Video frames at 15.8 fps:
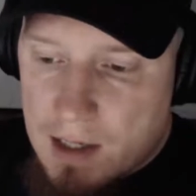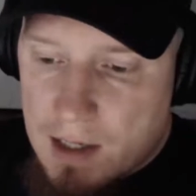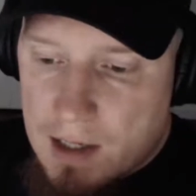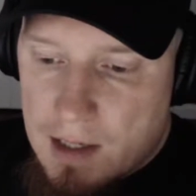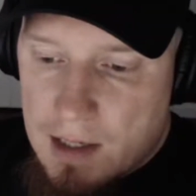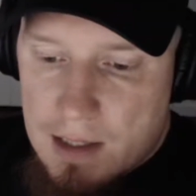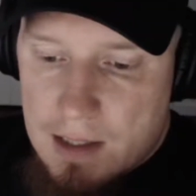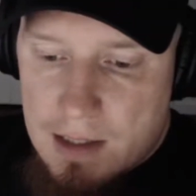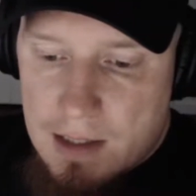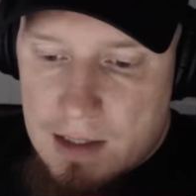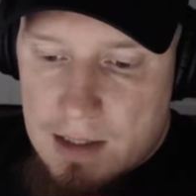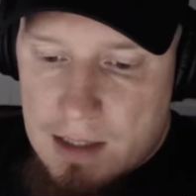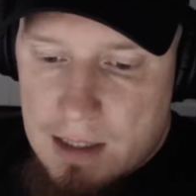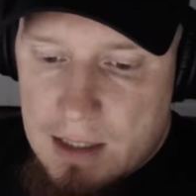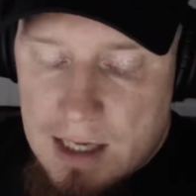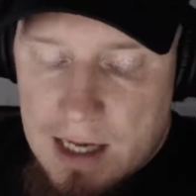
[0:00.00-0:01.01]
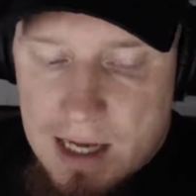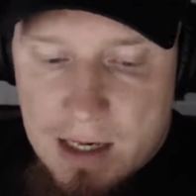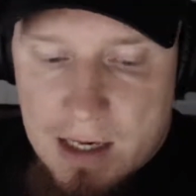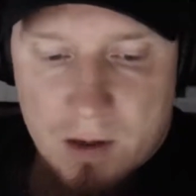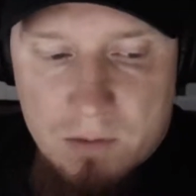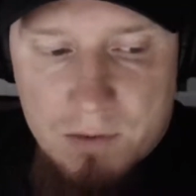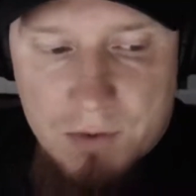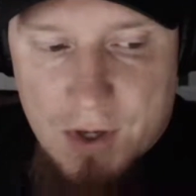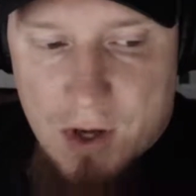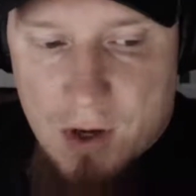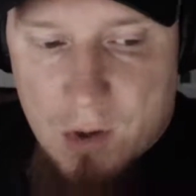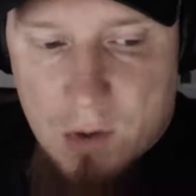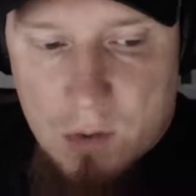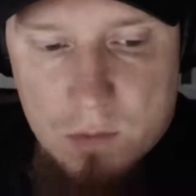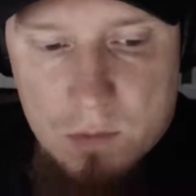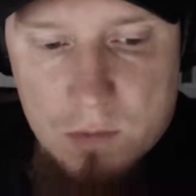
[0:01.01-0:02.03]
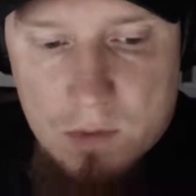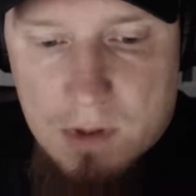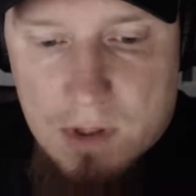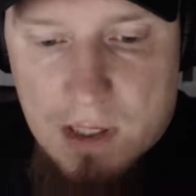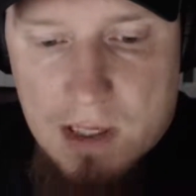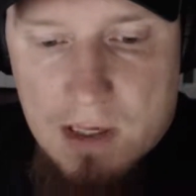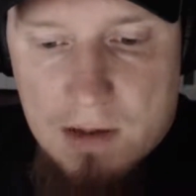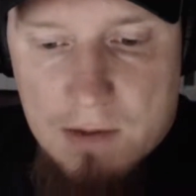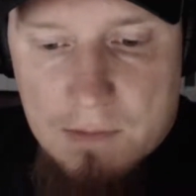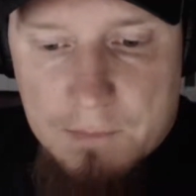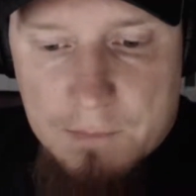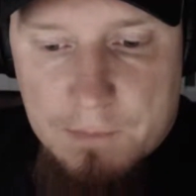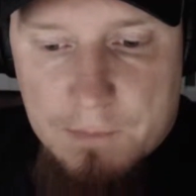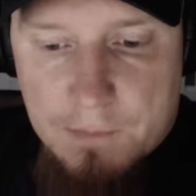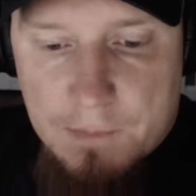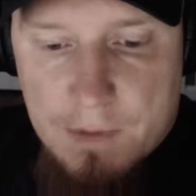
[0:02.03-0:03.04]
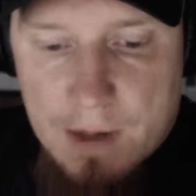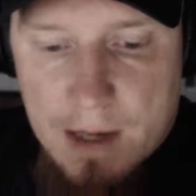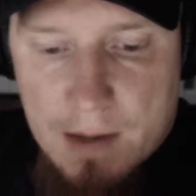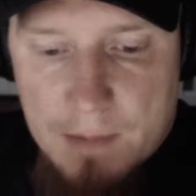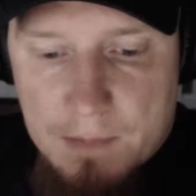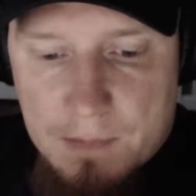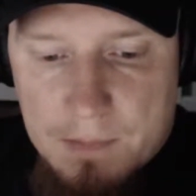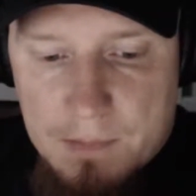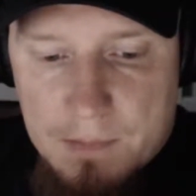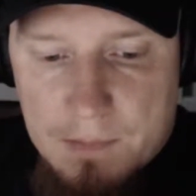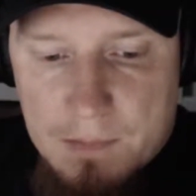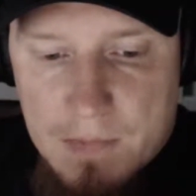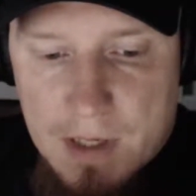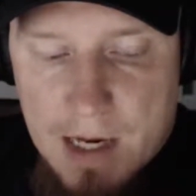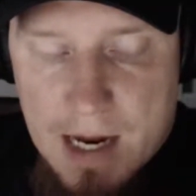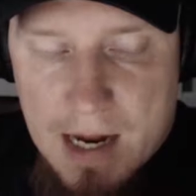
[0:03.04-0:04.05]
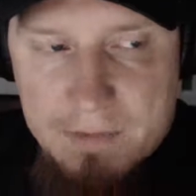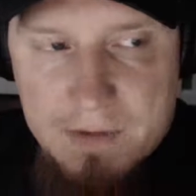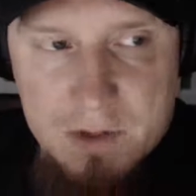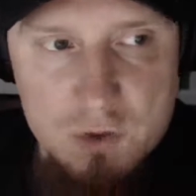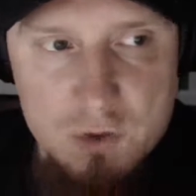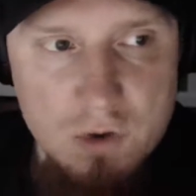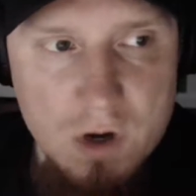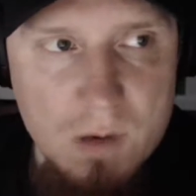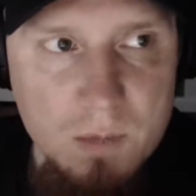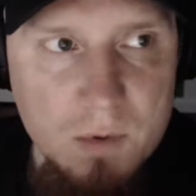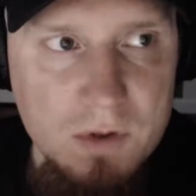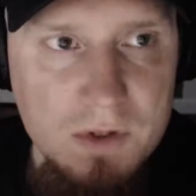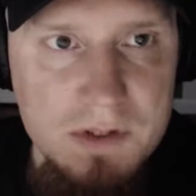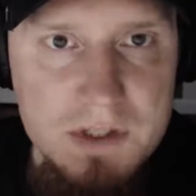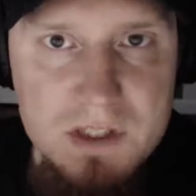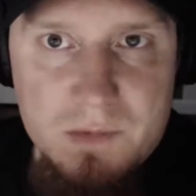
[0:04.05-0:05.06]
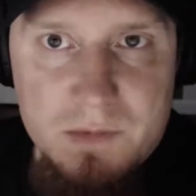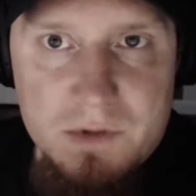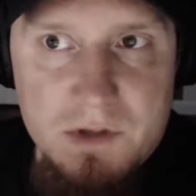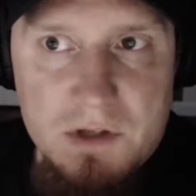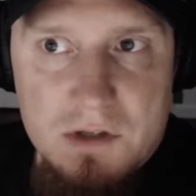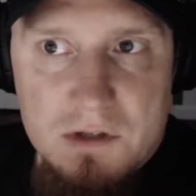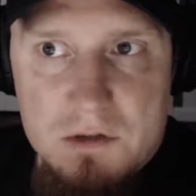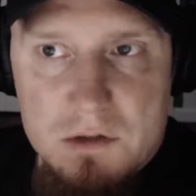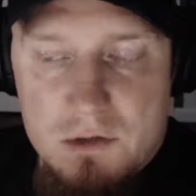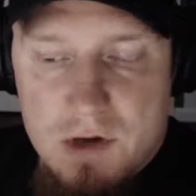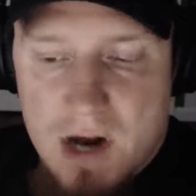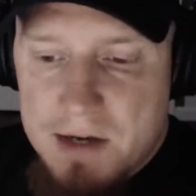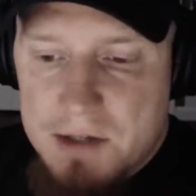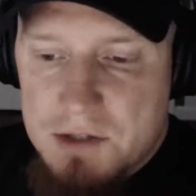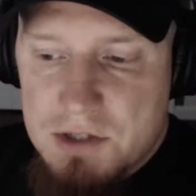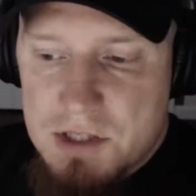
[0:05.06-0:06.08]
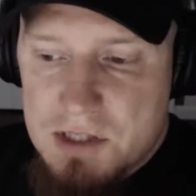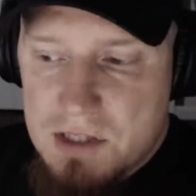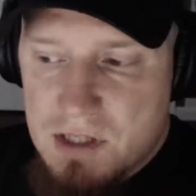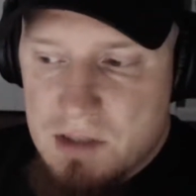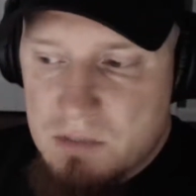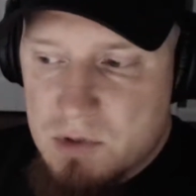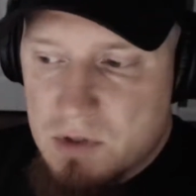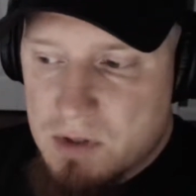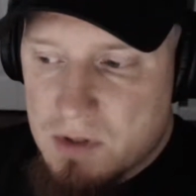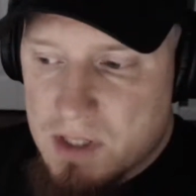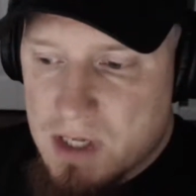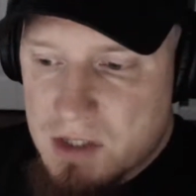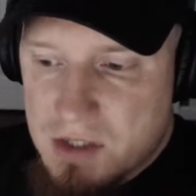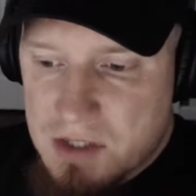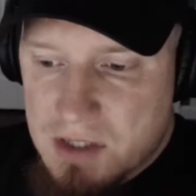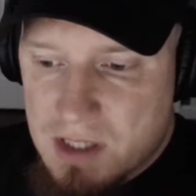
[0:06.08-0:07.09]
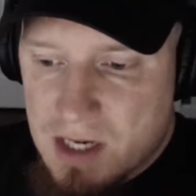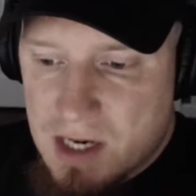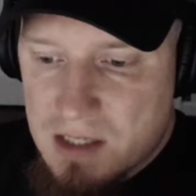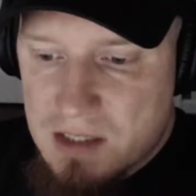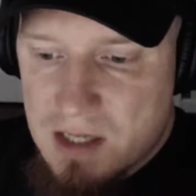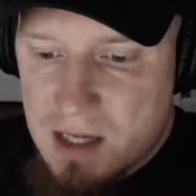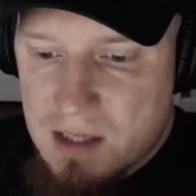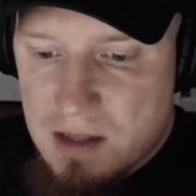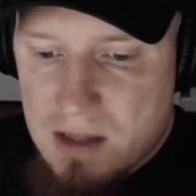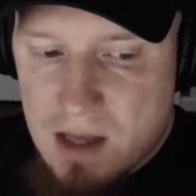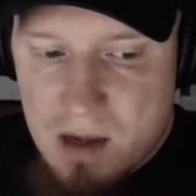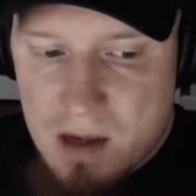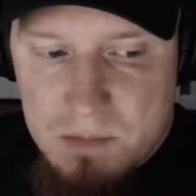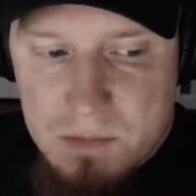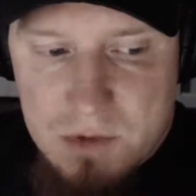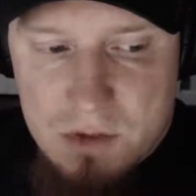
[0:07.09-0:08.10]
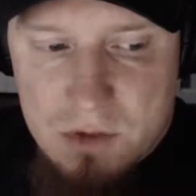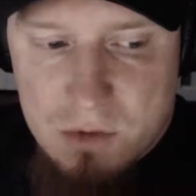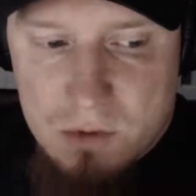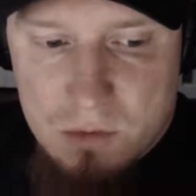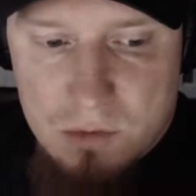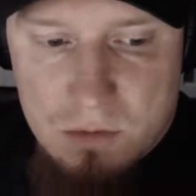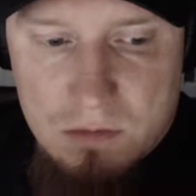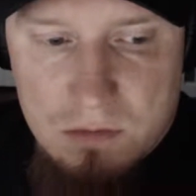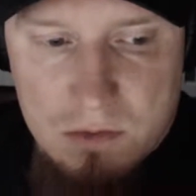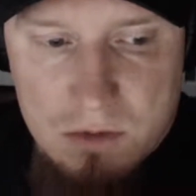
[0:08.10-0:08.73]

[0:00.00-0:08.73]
I don't know if I'm having trouble in some of the strategies that I'm doing. I just can't get them to,